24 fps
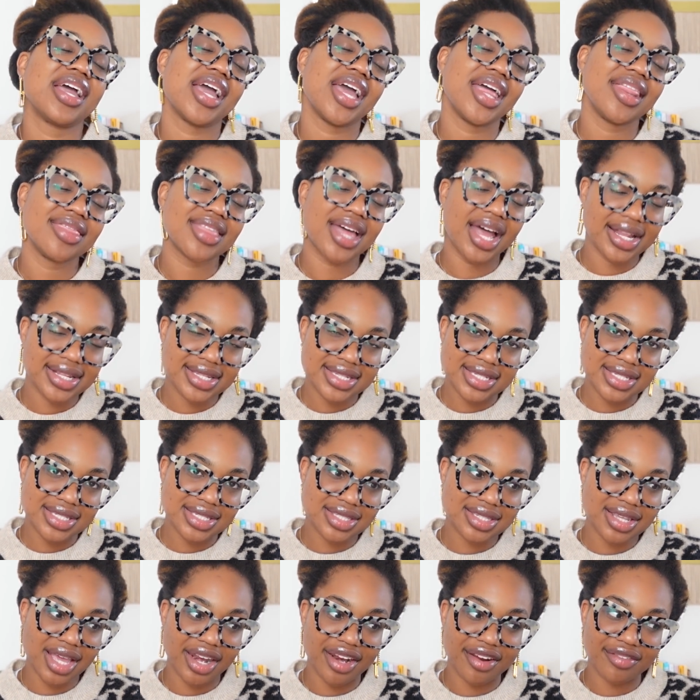And that's
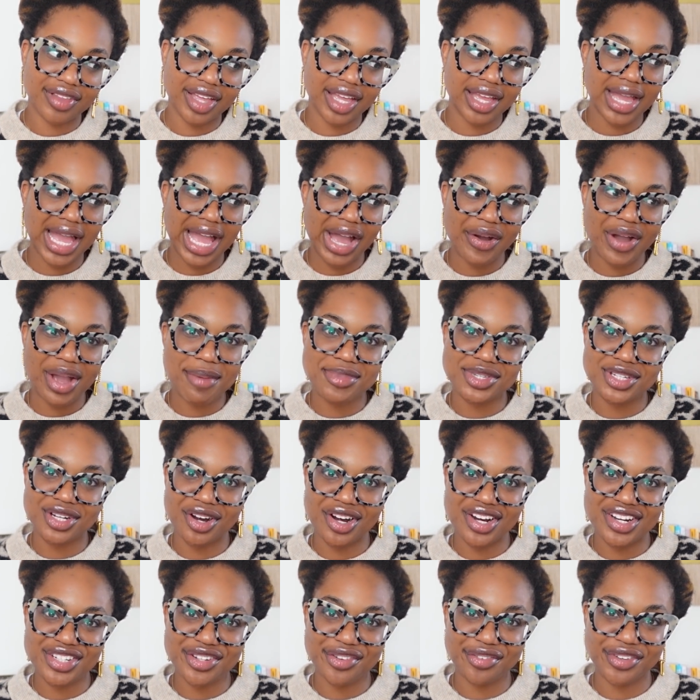kind of like how I'm
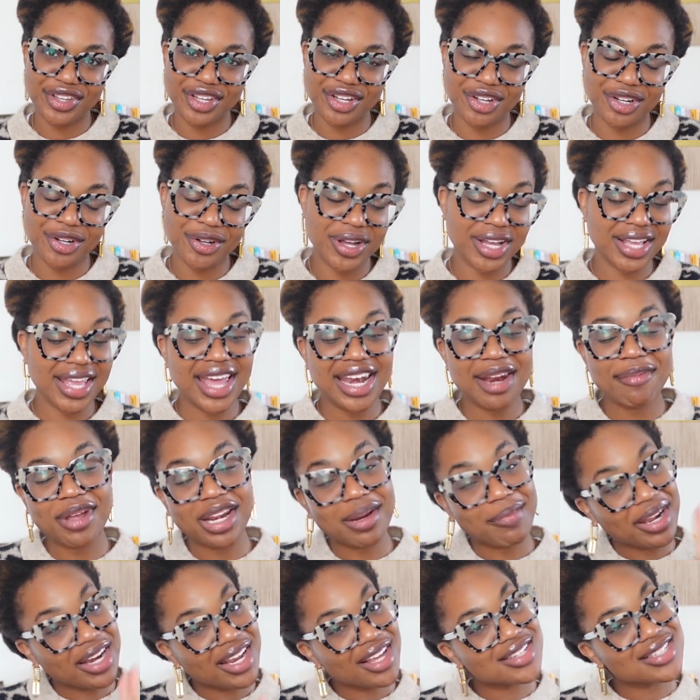starting to feel. Again, I'm
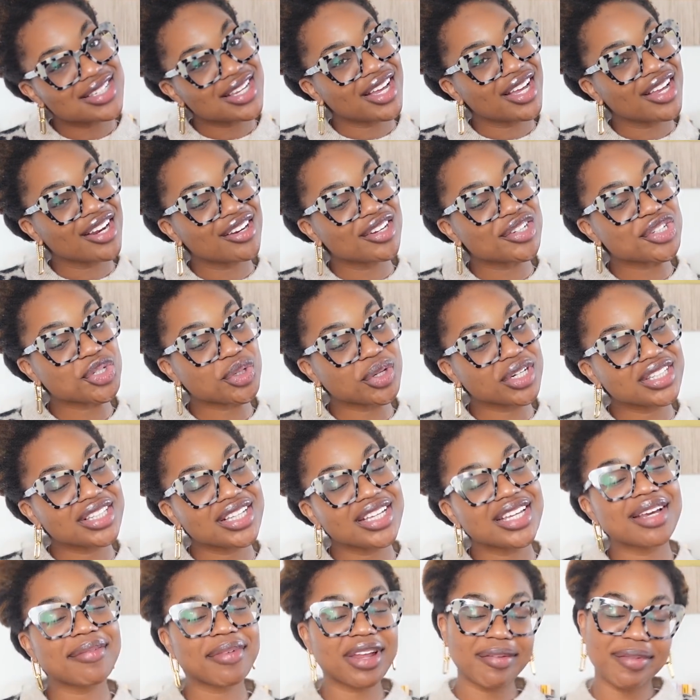getting my nails done
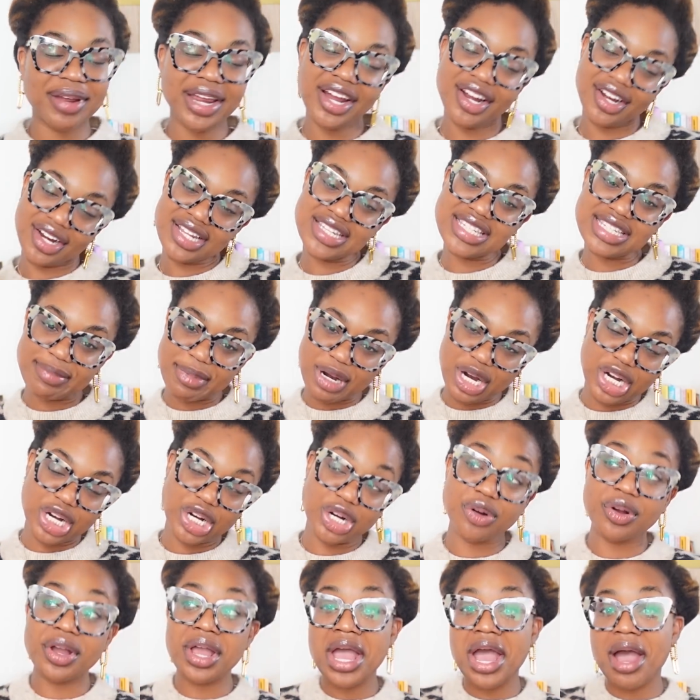shortly. I'm getting my hair done
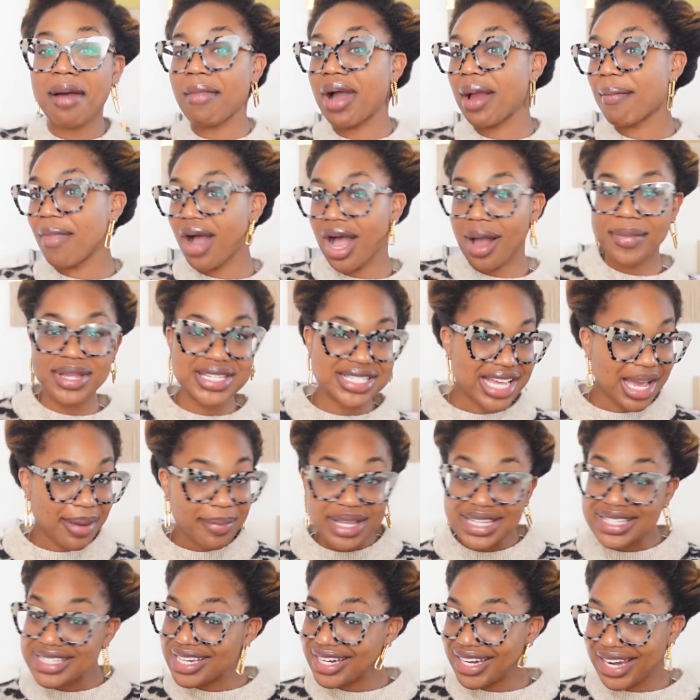tomorrow. My mom is
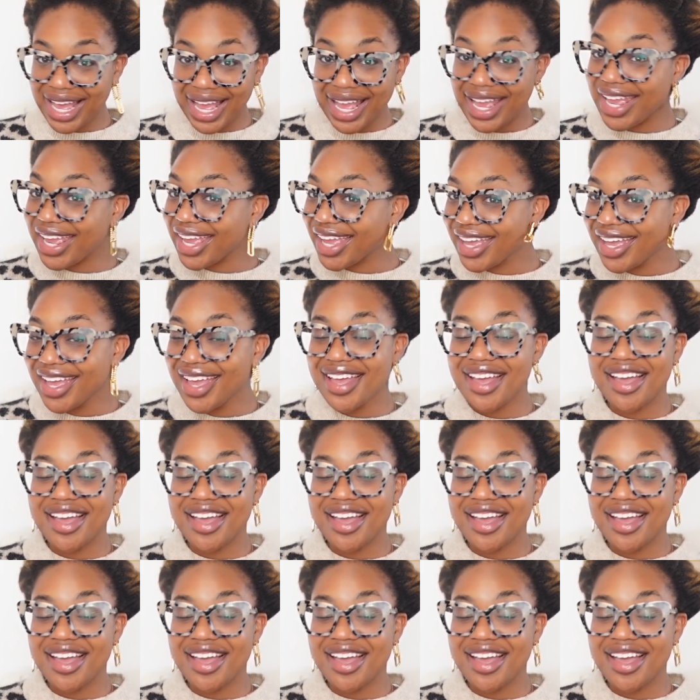coming tonight.